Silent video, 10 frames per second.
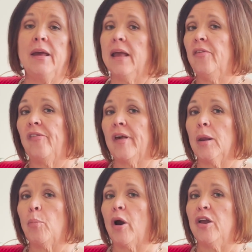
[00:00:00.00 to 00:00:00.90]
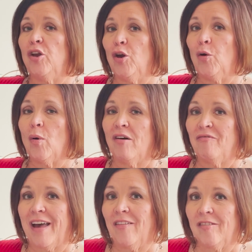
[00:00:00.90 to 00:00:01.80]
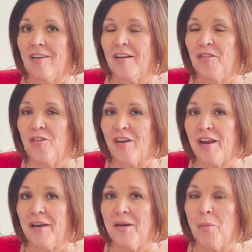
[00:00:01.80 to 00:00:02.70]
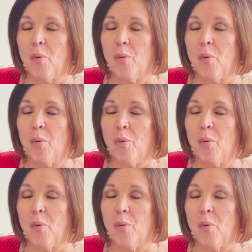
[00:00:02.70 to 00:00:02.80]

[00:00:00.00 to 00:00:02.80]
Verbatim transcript: can celebrate you on Valentine's Day,